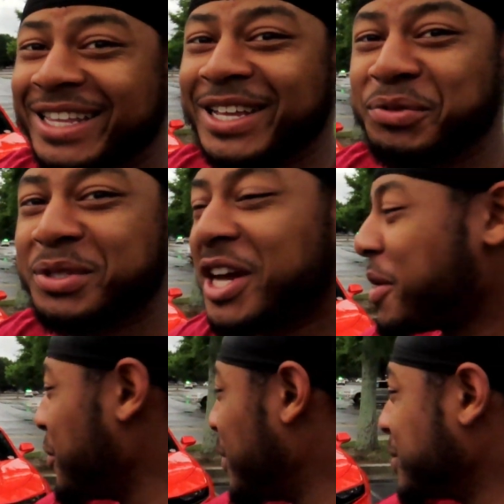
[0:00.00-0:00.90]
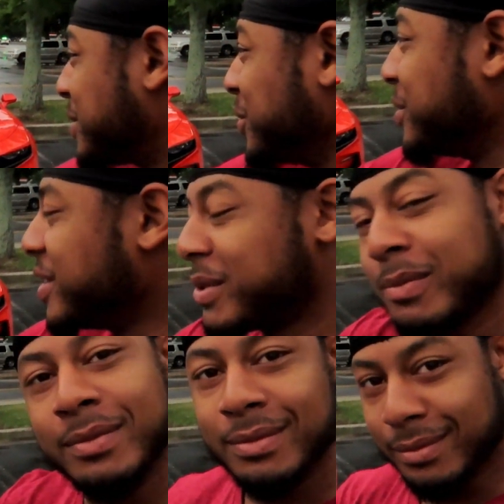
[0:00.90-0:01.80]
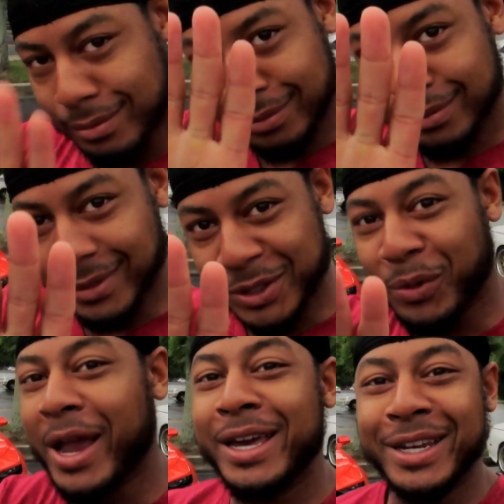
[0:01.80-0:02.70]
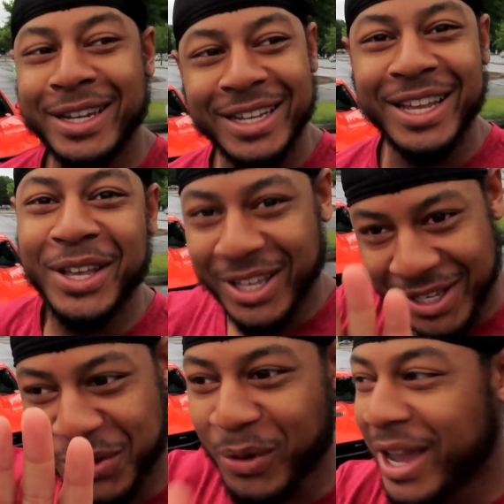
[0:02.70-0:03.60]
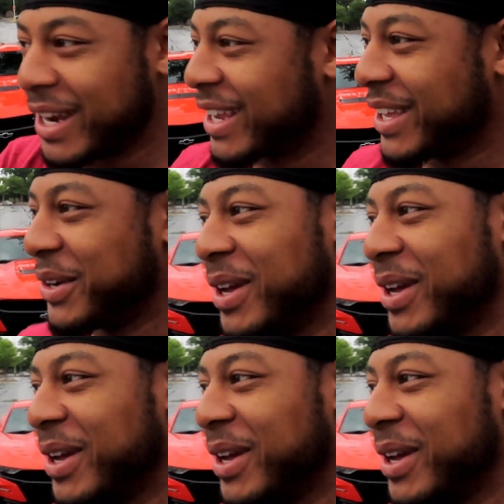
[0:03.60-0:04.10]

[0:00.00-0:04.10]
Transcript: That's what y'all want, too. Just, it's raining. It, it's raining.